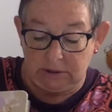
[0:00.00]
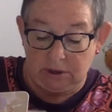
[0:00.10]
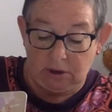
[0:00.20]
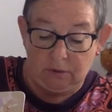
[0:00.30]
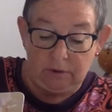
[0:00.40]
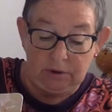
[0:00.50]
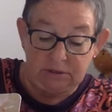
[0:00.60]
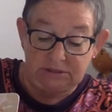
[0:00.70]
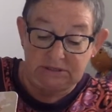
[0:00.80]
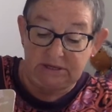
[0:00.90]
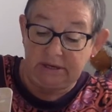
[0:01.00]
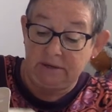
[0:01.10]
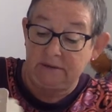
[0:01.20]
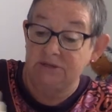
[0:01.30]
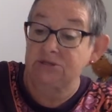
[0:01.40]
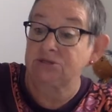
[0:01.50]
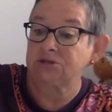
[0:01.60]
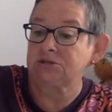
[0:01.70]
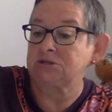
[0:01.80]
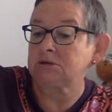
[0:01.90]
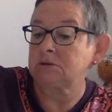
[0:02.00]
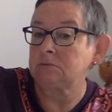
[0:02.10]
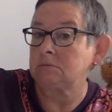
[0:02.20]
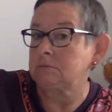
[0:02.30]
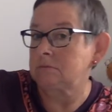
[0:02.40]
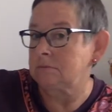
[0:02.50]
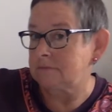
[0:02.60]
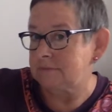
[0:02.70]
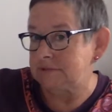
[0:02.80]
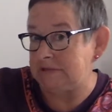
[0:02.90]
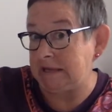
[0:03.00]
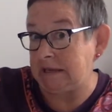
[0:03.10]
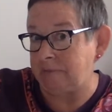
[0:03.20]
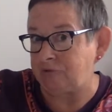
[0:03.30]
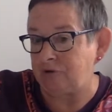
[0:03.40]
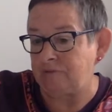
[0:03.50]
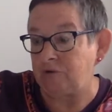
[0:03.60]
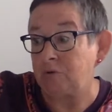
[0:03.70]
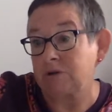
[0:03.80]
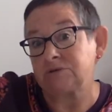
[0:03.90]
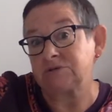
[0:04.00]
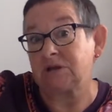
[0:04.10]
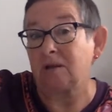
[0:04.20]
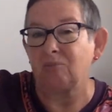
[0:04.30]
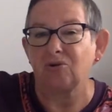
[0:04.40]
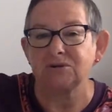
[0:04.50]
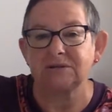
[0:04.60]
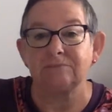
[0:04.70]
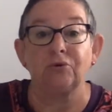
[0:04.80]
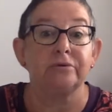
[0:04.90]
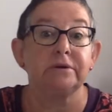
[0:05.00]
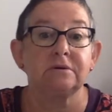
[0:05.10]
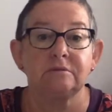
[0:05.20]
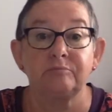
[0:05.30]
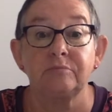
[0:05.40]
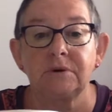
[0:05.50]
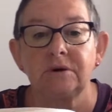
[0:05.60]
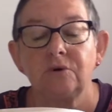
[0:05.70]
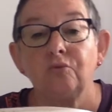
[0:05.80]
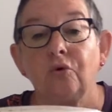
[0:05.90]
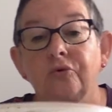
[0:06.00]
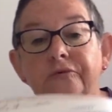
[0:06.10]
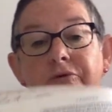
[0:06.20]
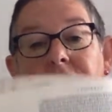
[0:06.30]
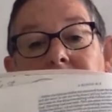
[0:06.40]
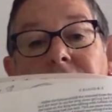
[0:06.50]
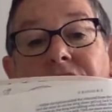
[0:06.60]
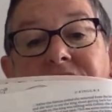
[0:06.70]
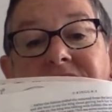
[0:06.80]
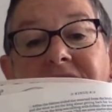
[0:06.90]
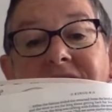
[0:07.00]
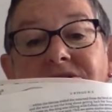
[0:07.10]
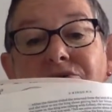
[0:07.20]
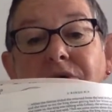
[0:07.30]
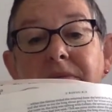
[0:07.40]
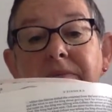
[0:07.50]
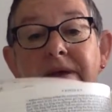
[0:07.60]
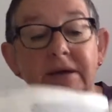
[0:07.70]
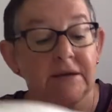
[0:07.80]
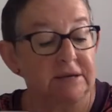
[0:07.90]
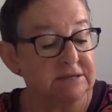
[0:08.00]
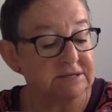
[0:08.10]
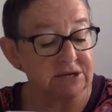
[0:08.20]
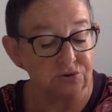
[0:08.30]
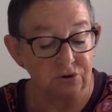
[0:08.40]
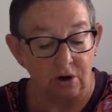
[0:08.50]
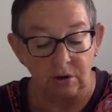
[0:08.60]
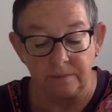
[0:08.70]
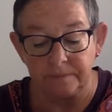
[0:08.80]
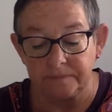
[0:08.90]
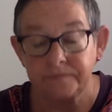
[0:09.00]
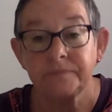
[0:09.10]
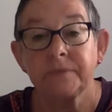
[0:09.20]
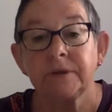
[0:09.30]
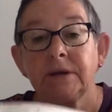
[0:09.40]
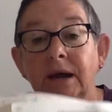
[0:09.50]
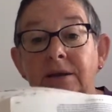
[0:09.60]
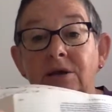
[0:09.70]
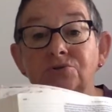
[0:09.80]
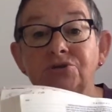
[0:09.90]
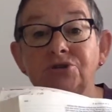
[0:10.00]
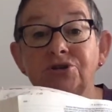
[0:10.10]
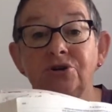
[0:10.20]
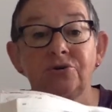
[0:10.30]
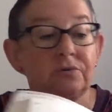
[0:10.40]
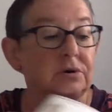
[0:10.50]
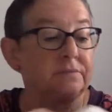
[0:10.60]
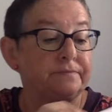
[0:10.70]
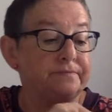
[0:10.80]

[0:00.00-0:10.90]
I won't, as I say, this is just a sneaky preview because it was an unboxing more than a walkthrough. But you can see this is quite big. Single column and loads to journal on.